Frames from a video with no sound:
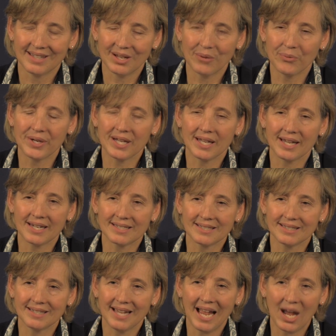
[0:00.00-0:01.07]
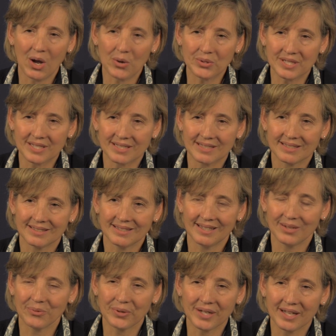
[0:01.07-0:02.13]
a re-elected House,
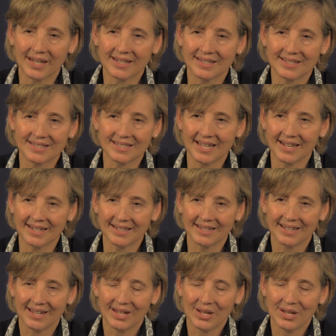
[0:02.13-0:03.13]
and a re-elected Senate.